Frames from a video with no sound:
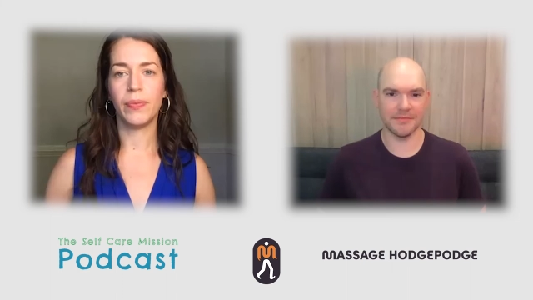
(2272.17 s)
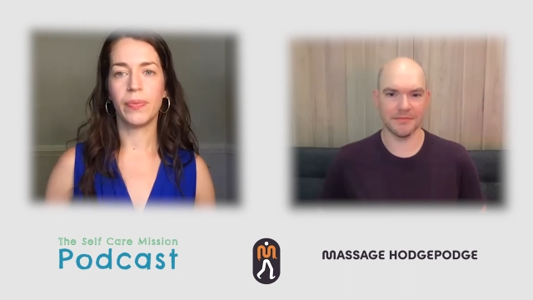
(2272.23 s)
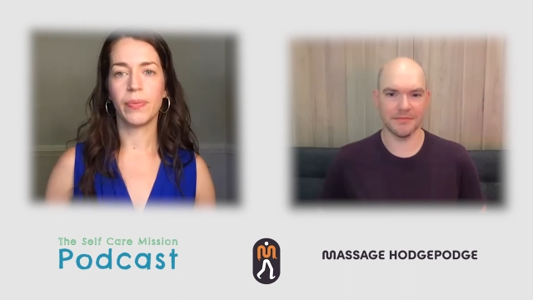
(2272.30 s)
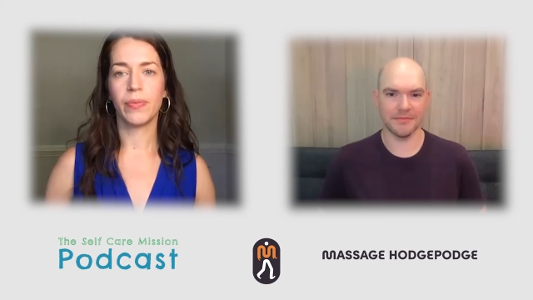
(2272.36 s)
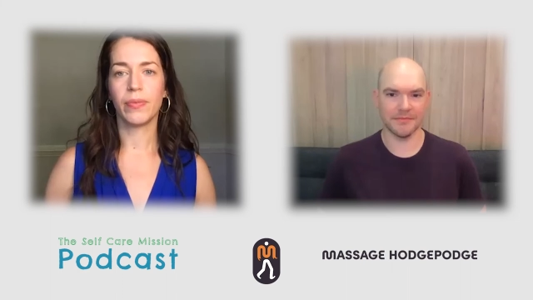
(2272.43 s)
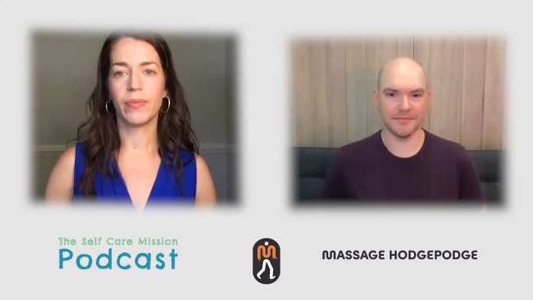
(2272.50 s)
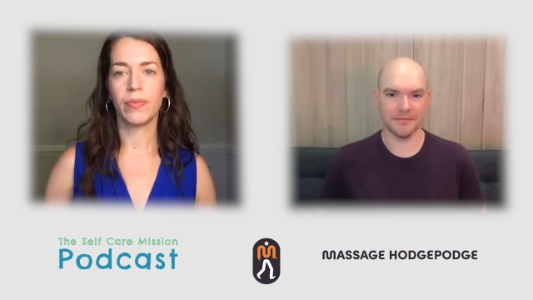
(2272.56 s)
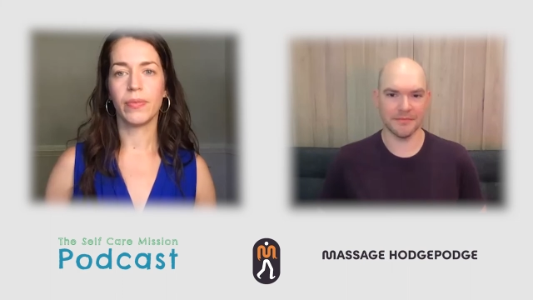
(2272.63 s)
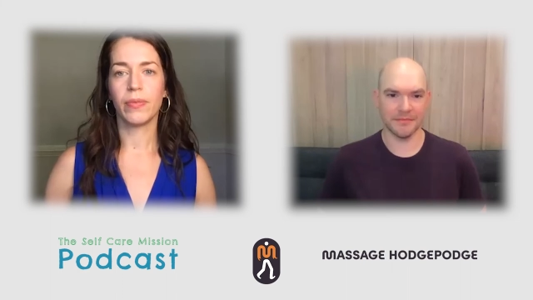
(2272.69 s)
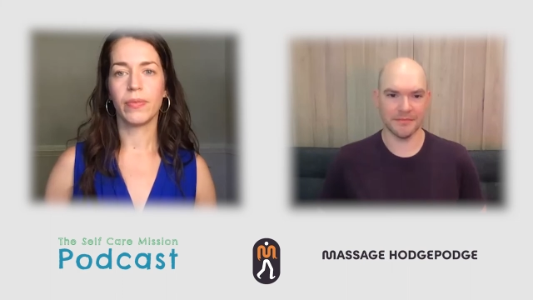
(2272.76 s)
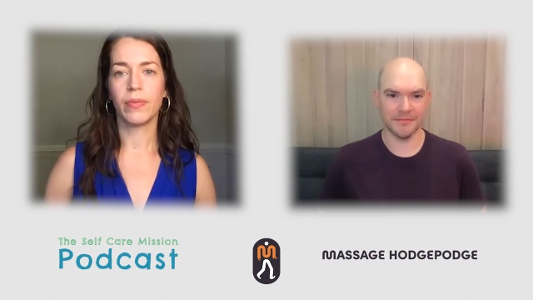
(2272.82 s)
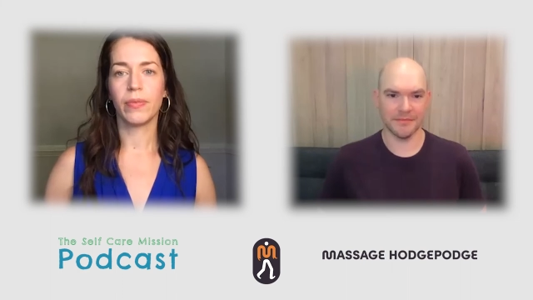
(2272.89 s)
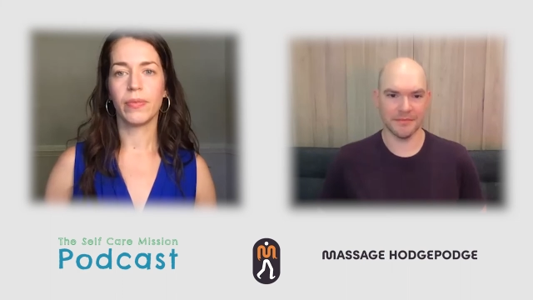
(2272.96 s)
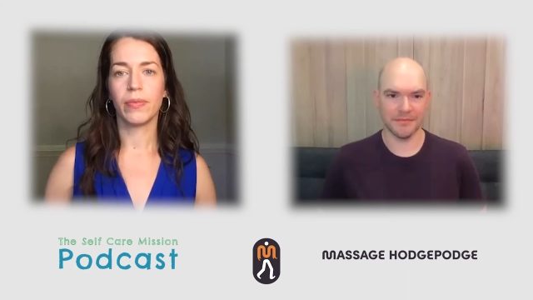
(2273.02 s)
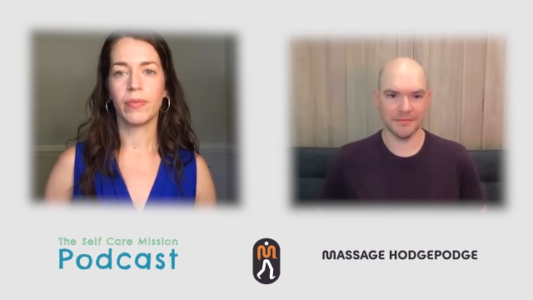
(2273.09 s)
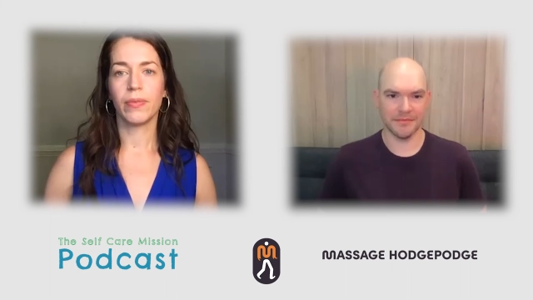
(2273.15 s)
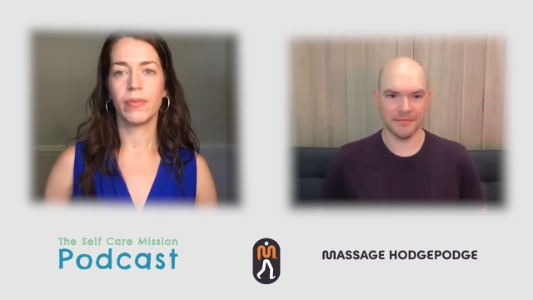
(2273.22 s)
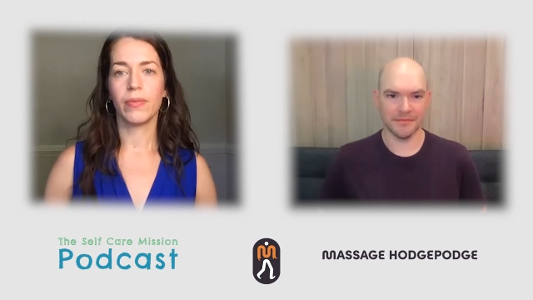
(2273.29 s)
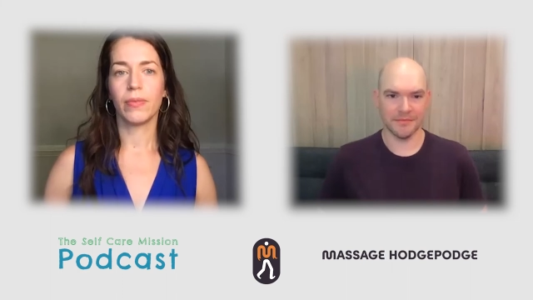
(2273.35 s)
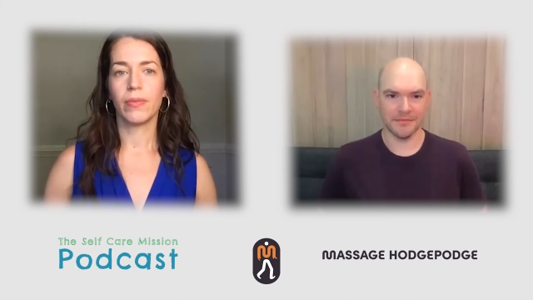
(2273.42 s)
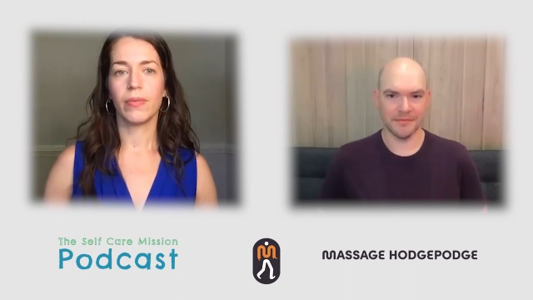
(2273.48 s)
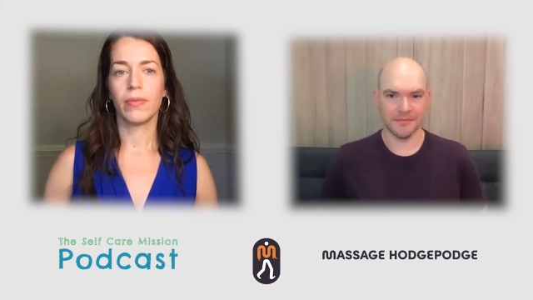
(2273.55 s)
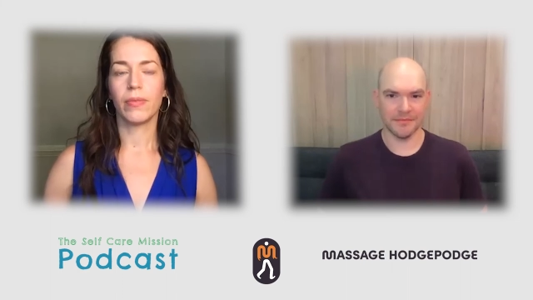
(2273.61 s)

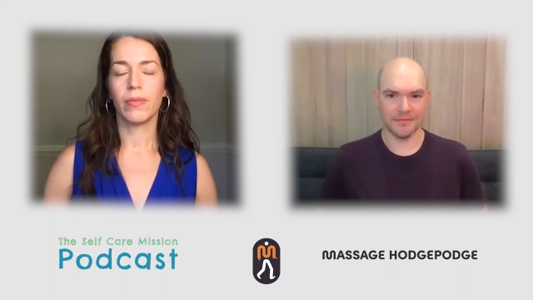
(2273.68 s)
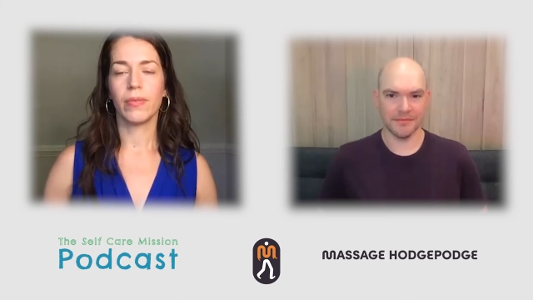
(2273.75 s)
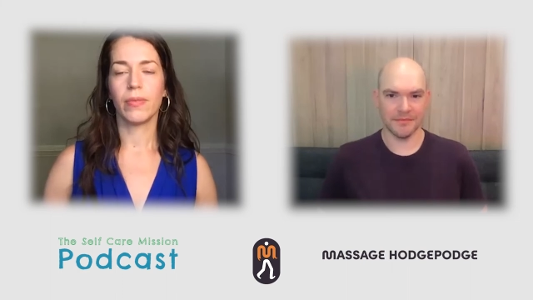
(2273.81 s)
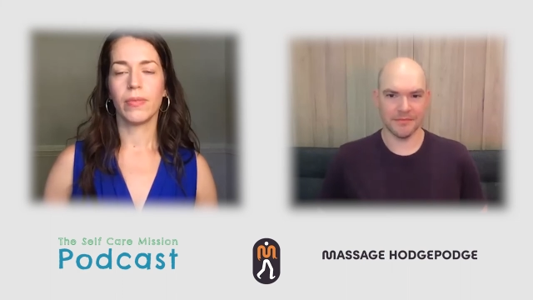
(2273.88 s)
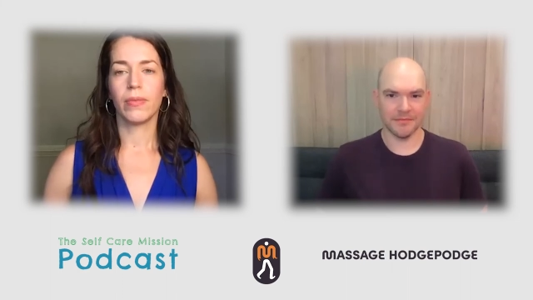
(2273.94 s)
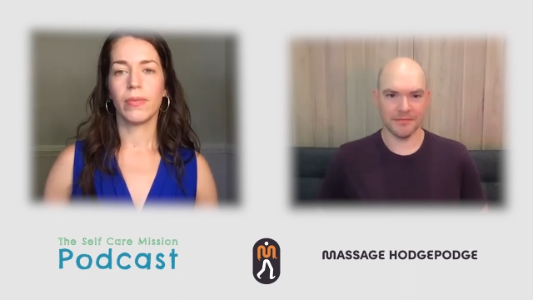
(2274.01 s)
Nobody speaks.